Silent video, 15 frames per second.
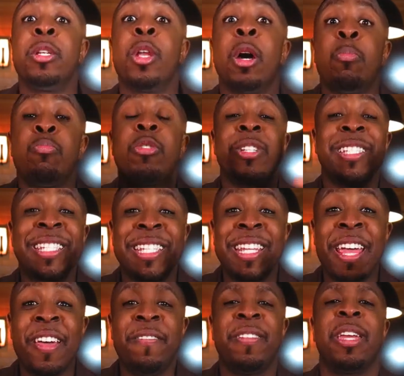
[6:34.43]
Number
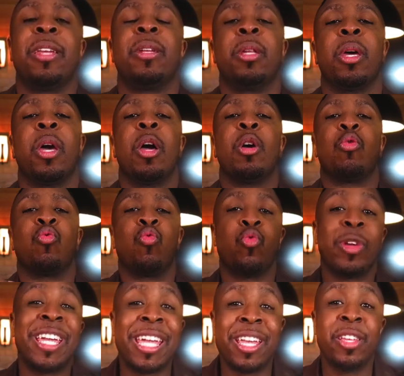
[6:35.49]
7,
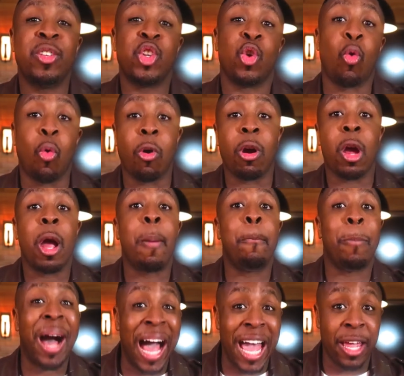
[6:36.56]
read your
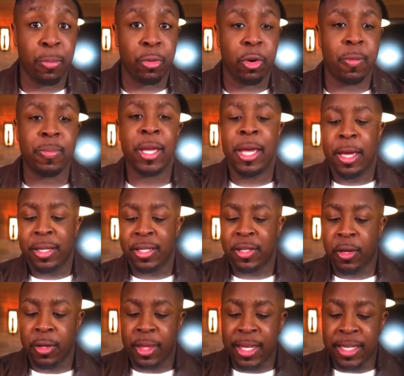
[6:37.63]
Bible.
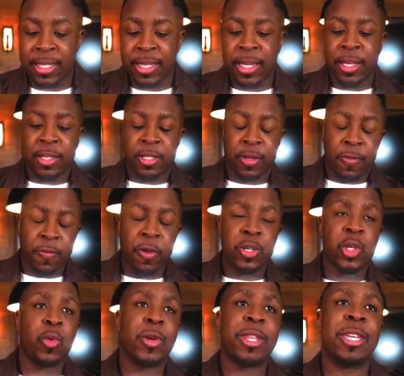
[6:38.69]
So this is
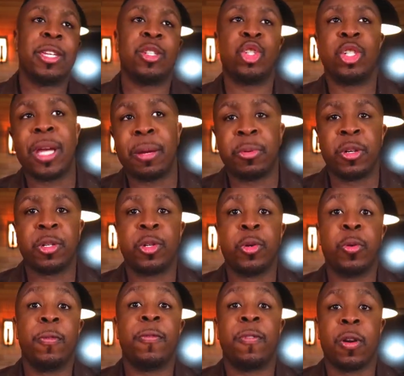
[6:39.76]
1 Corinthians chapter
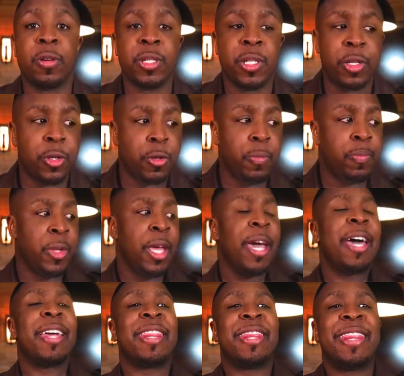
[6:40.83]
2, verse 2,
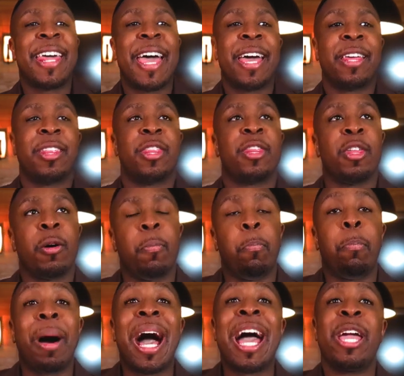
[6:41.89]
that the
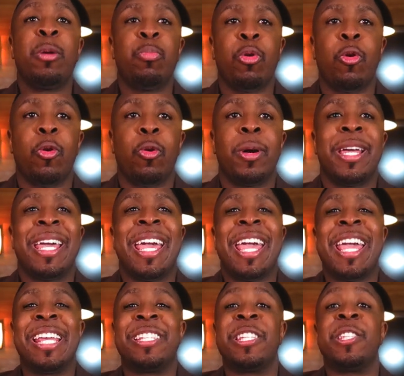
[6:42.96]
Bible
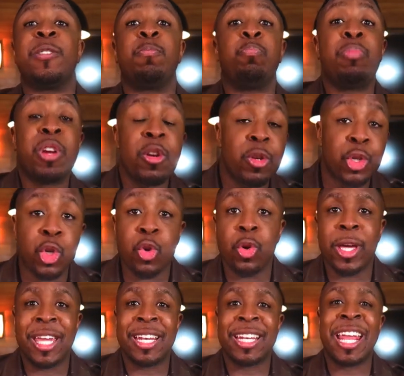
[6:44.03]
is
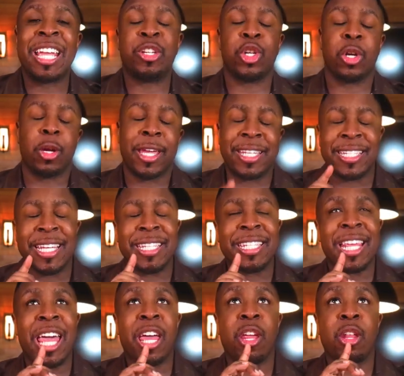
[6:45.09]
spiritual in nature. It
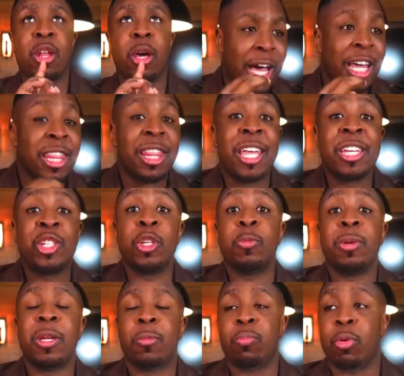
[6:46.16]
says that unless
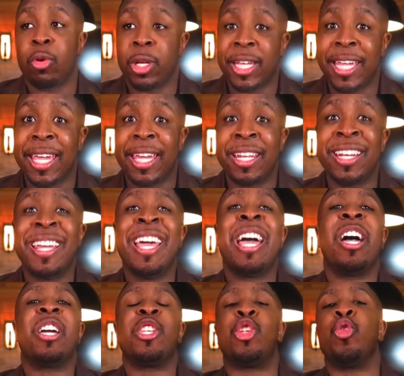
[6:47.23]
you be born again,
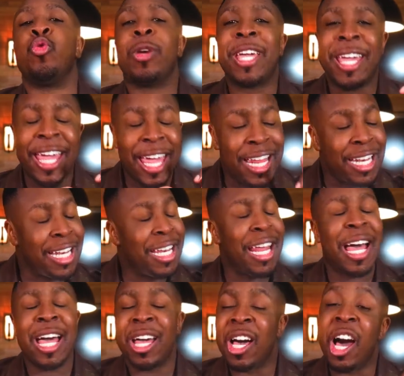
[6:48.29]
you
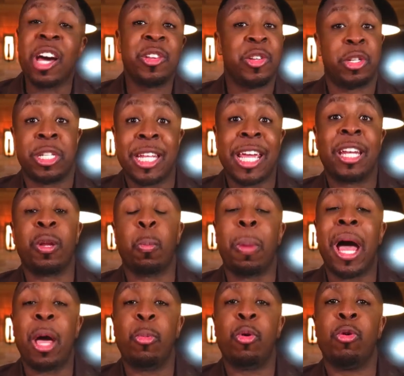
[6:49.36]
cannot understand the
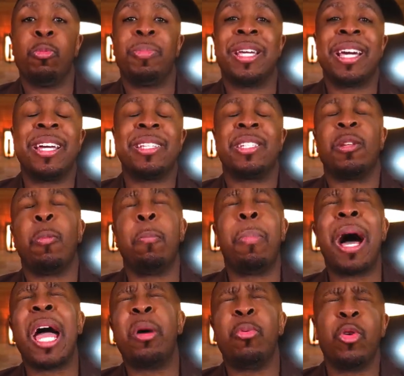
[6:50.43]
Bible because the
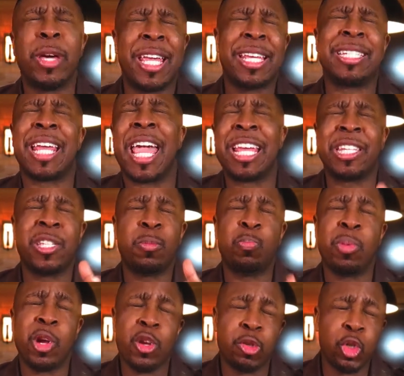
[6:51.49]
Bible is a
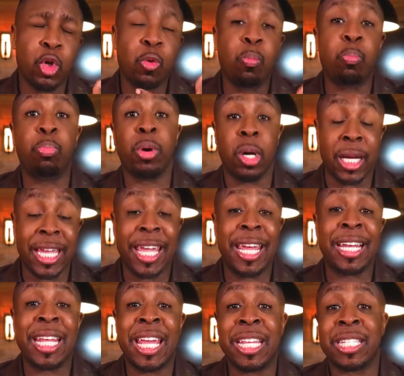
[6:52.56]
spiritual
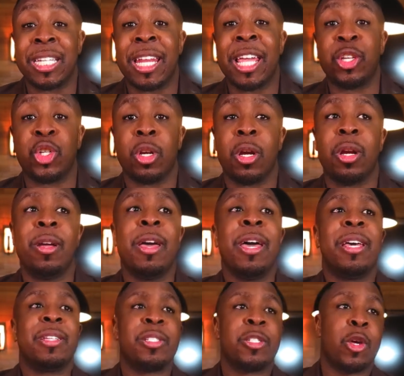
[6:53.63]
book in its nature.
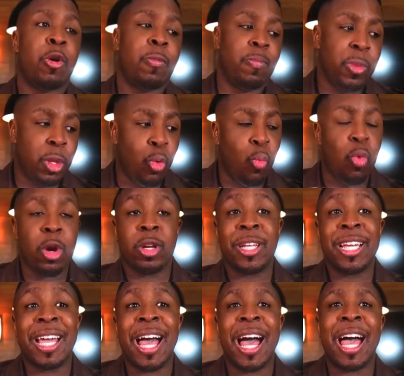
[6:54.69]
So the
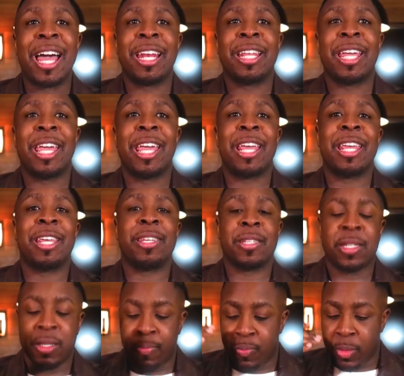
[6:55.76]
word of God
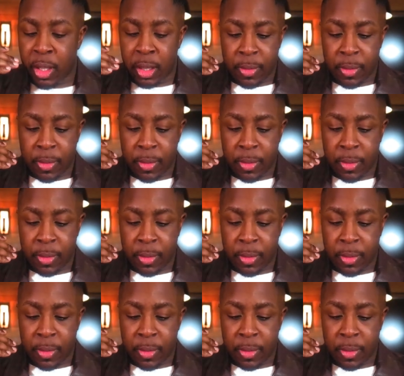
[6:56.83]
is